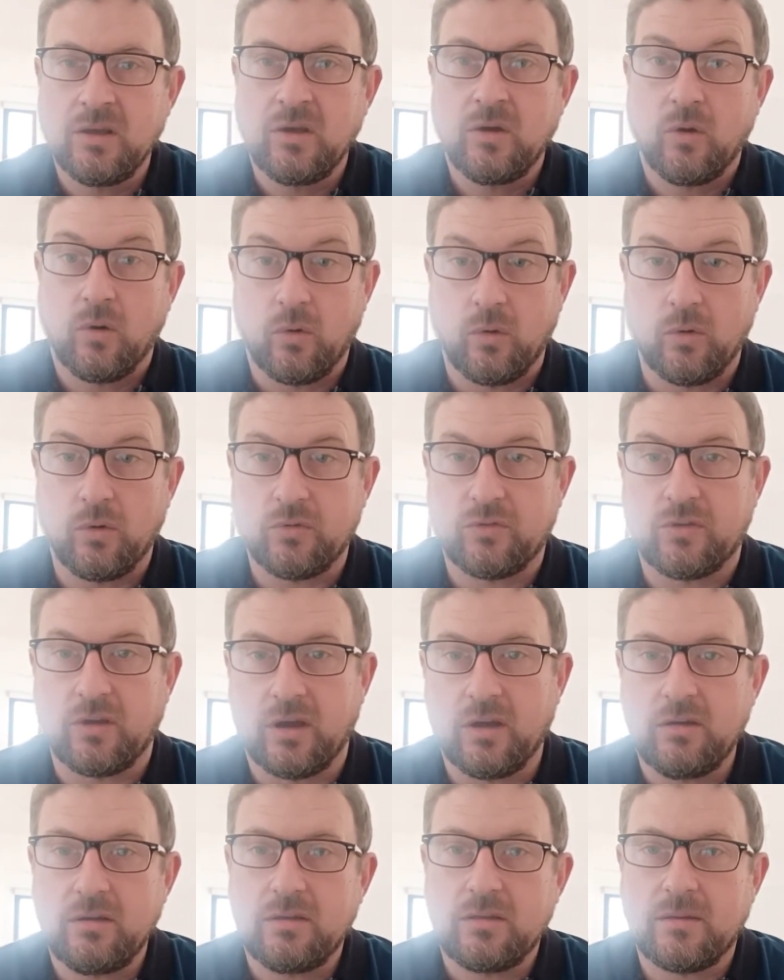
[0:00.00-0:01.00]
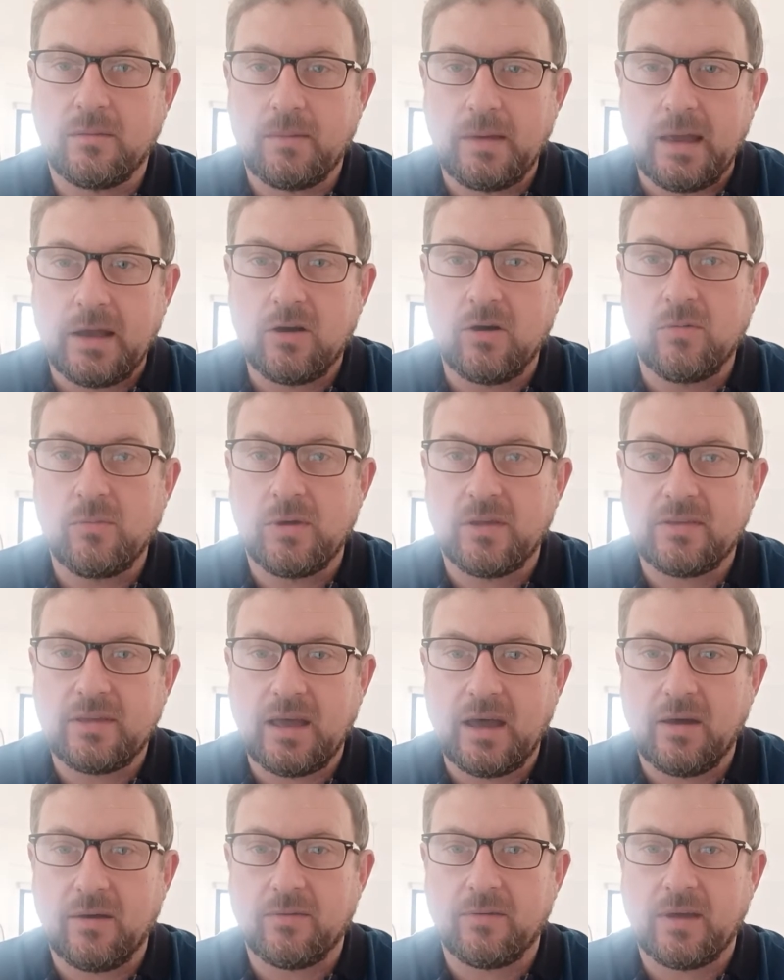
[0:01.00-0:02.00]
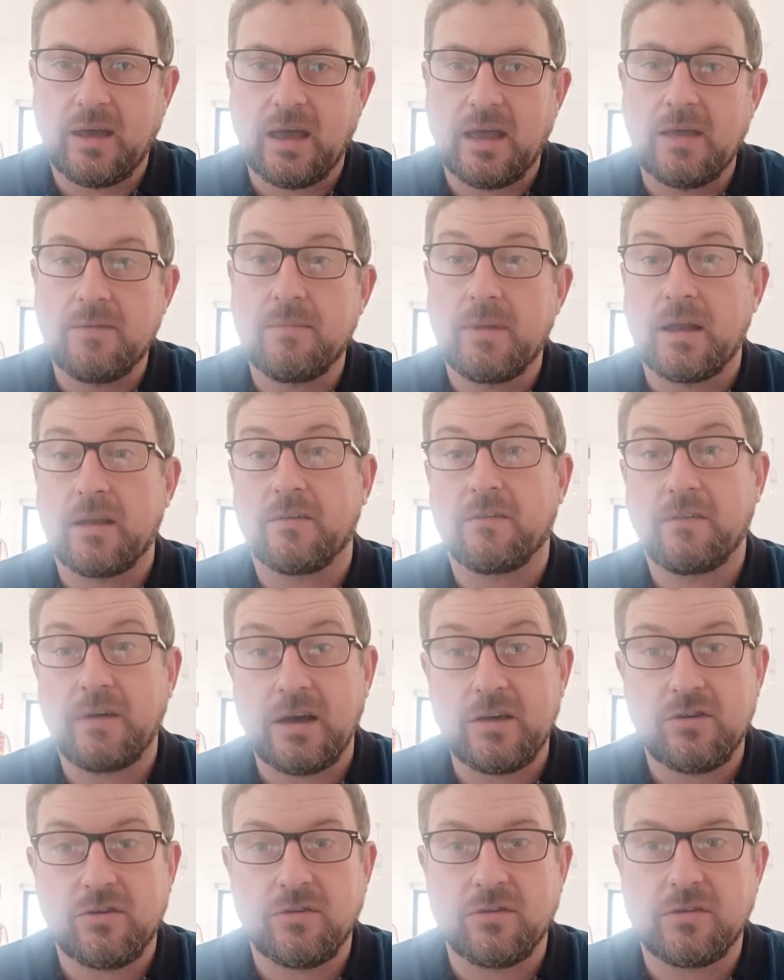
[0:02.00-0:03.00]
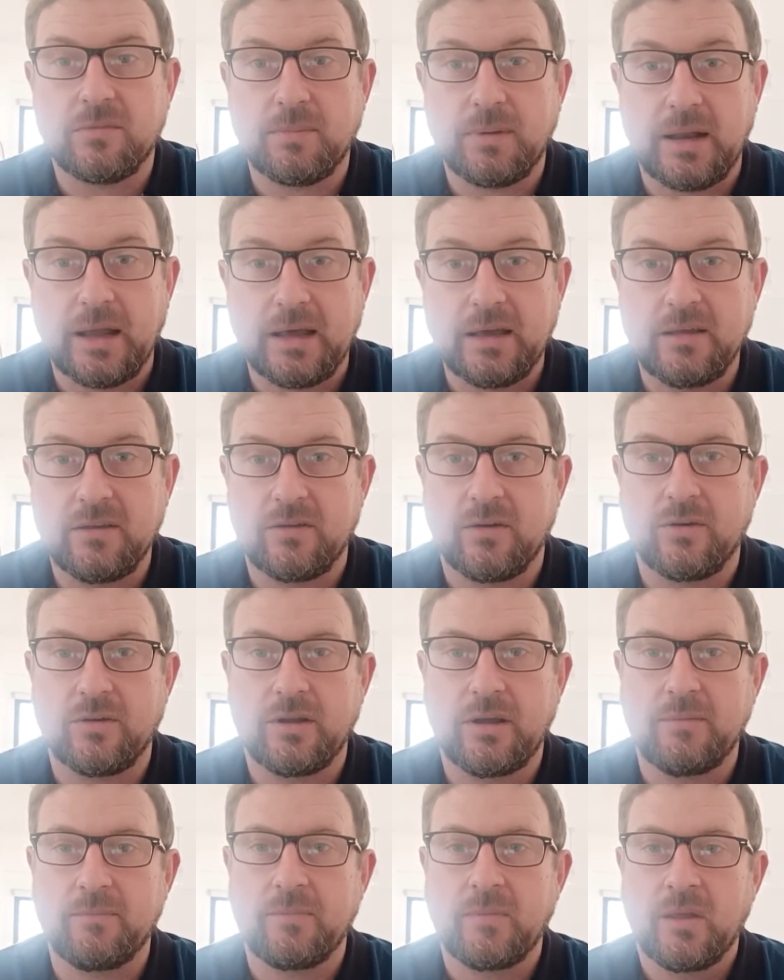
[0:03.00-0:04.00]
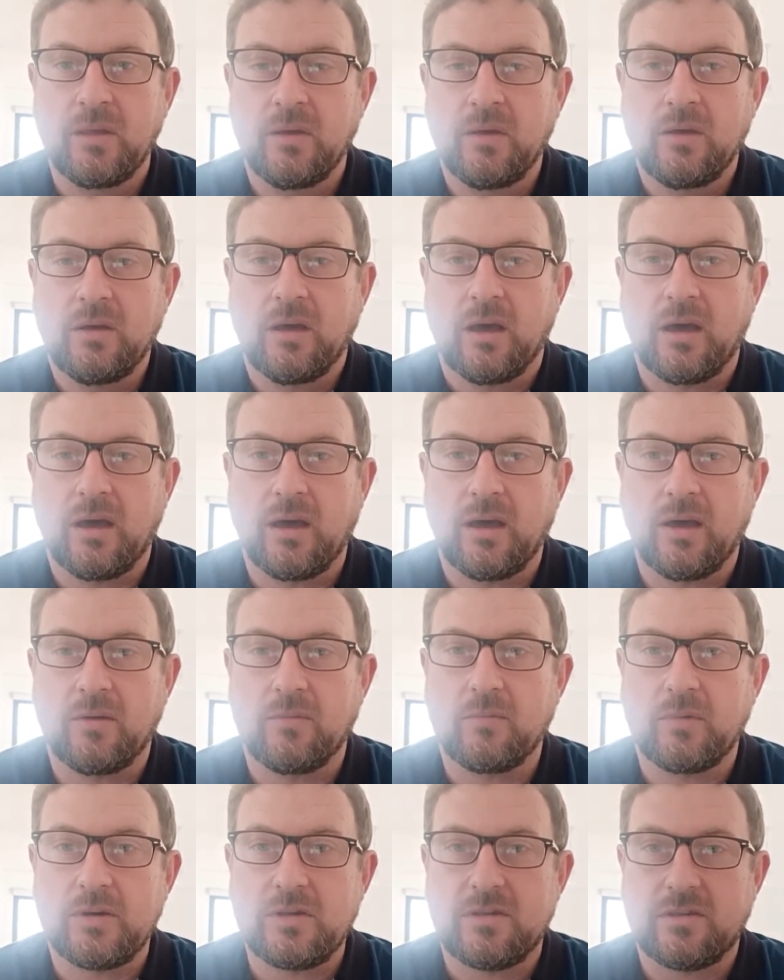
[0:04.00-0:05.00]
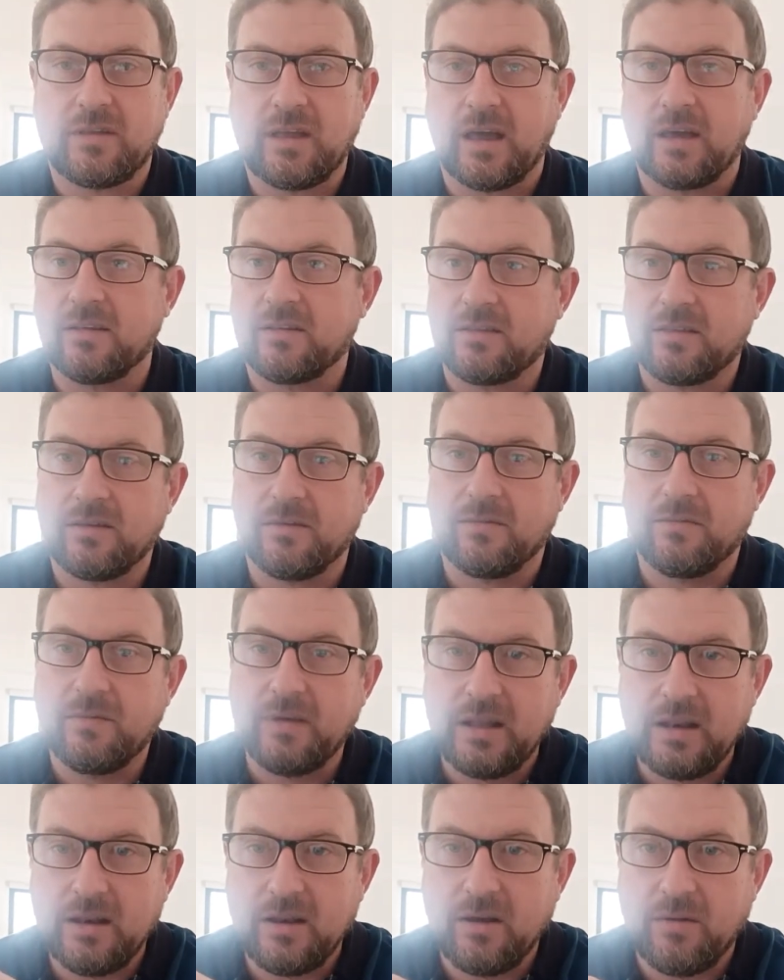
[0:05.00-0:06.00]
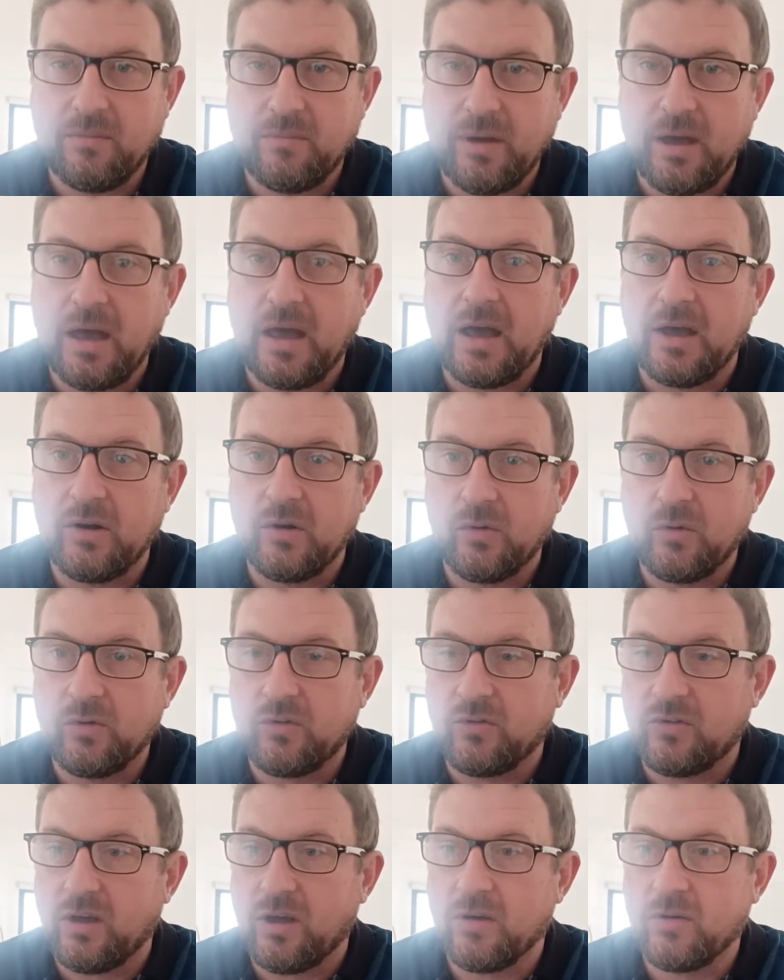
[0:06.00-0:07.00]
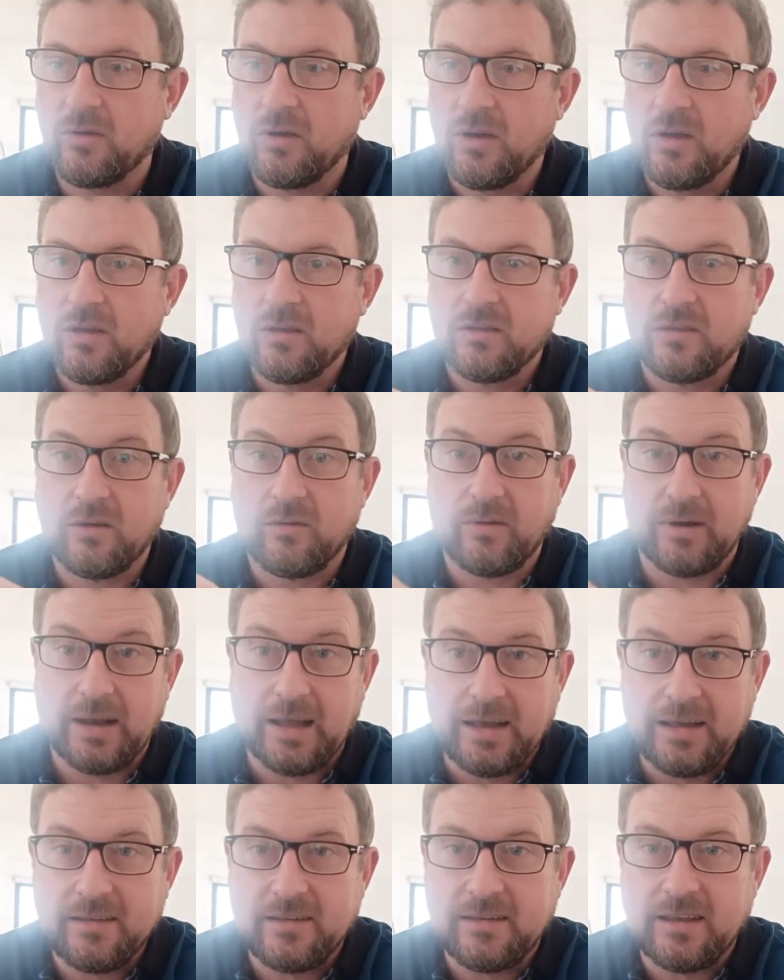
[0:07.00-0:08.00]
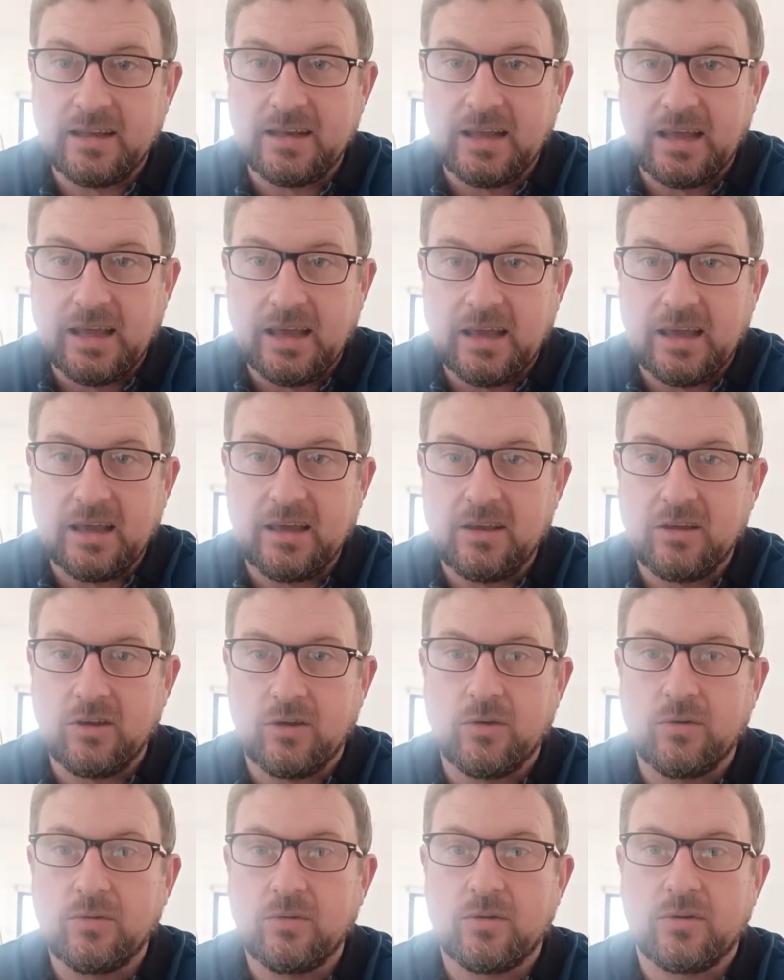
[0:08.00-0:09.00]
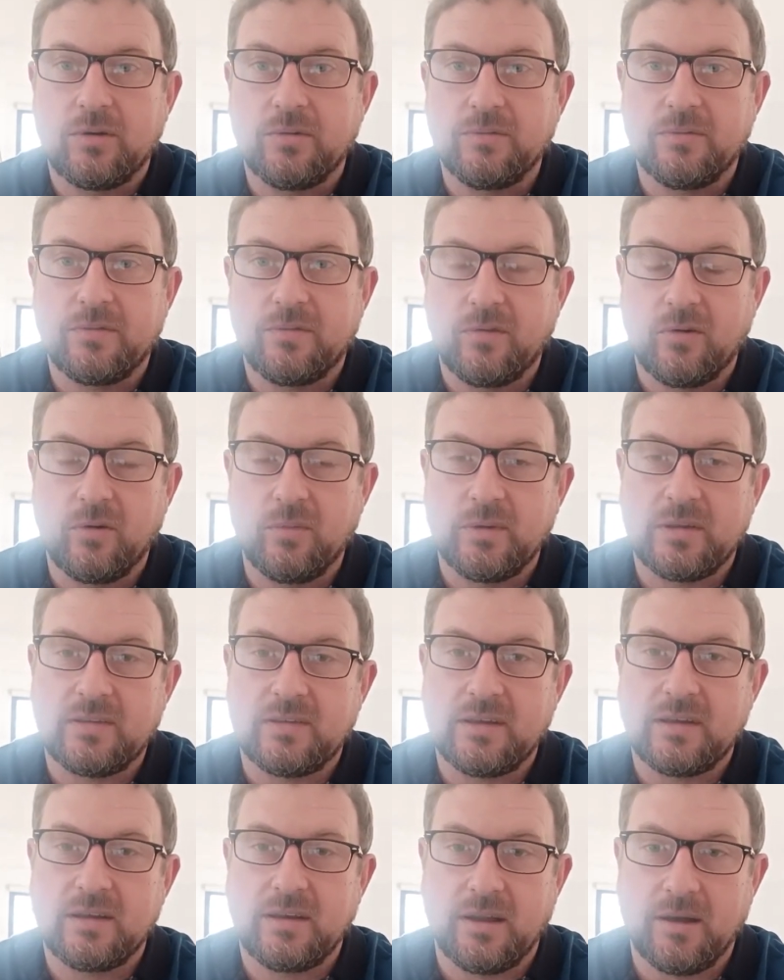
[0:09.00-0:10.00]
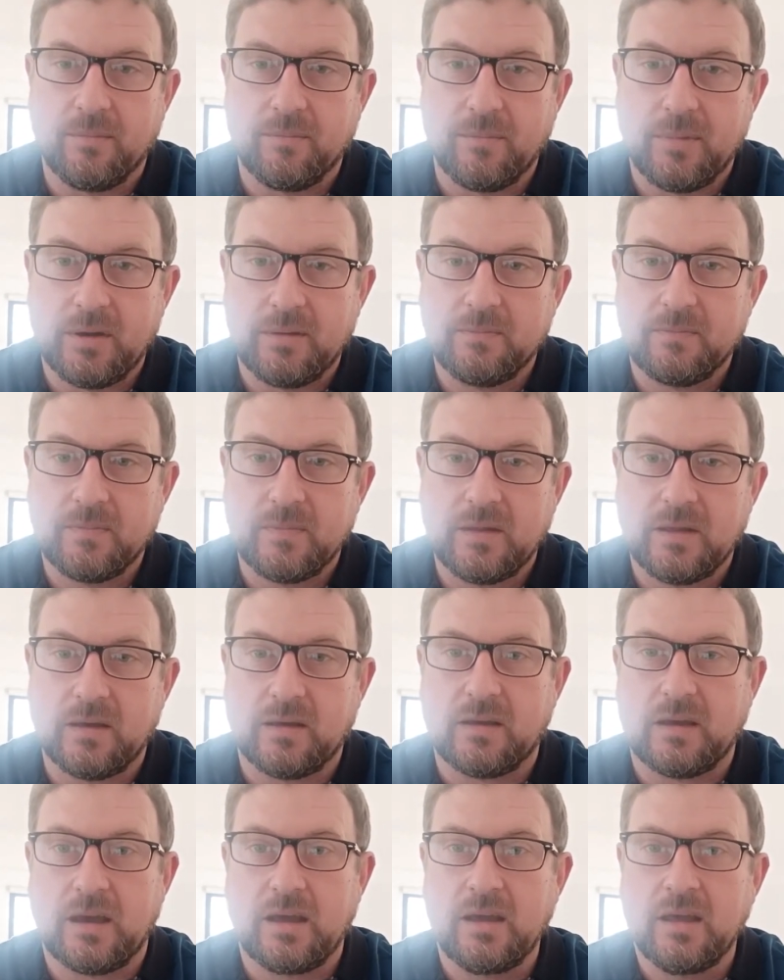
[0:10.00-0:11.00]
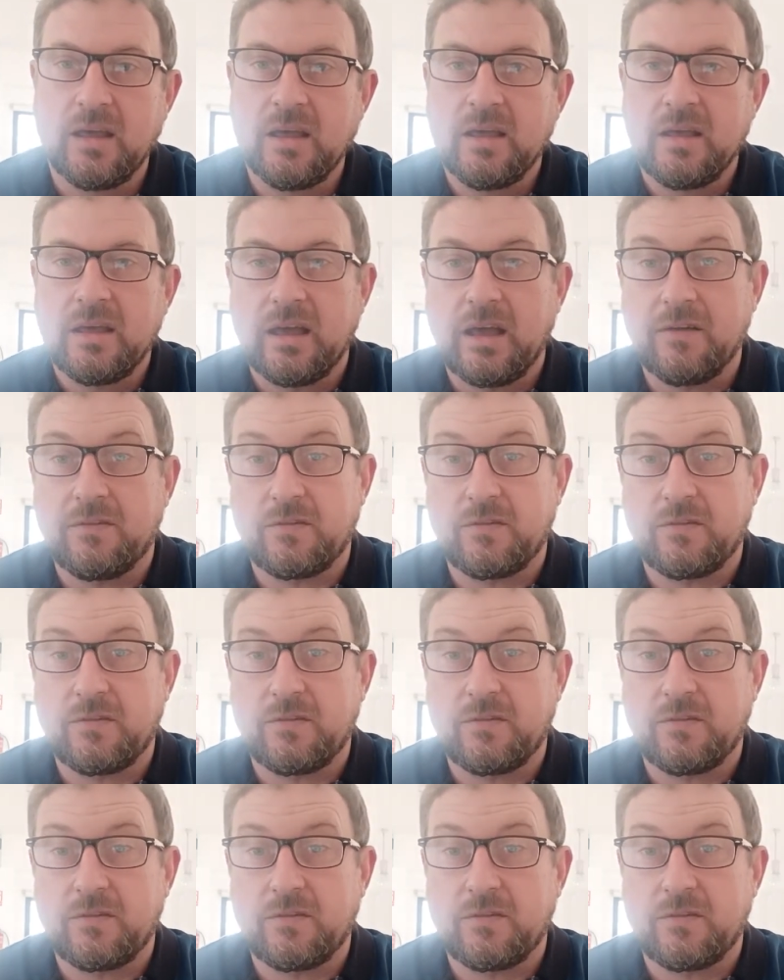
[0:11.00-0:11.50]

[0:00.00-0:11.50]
Also, the vehicle must have a manufacturer's plate on it, which states the VIN number and also the relating EU conformity number. Okay, if